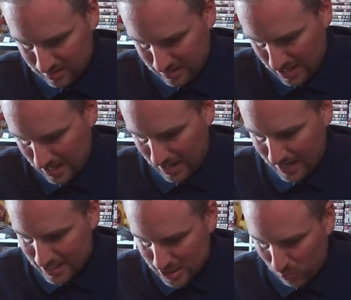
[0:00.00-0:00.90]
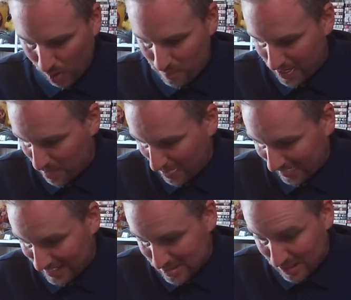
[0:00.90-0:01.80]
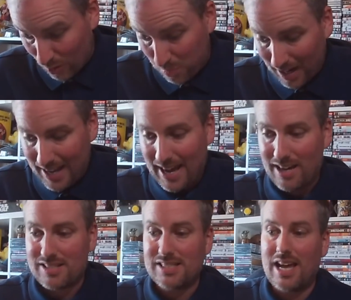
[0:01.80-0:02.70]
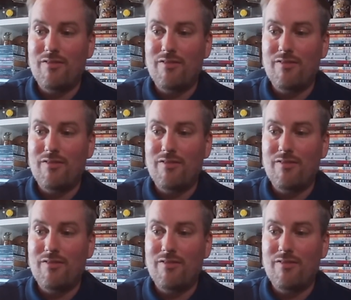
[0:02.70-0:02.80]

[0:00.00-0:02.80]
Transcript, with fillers: Here you go. And this is what I meant about these little playhouses that